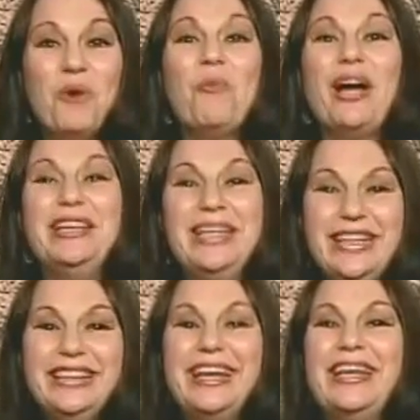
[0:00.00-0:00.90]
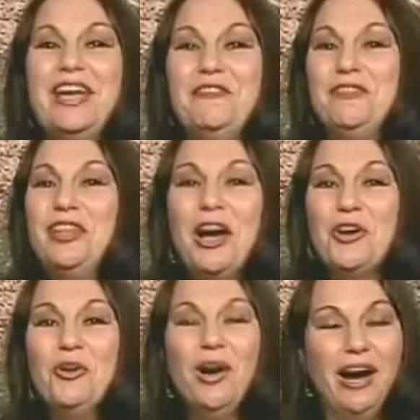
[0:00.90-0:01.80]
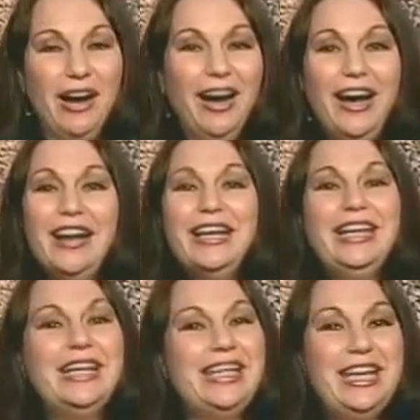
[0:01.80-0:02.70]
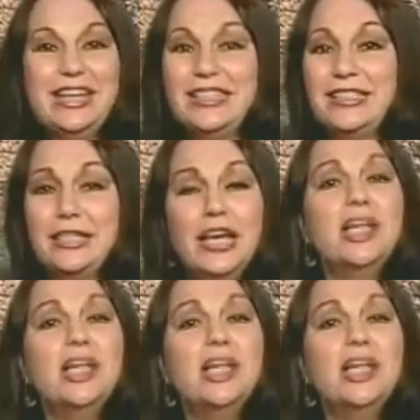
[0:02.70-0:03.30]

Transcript: Juanita gave Taco a hug and a kiss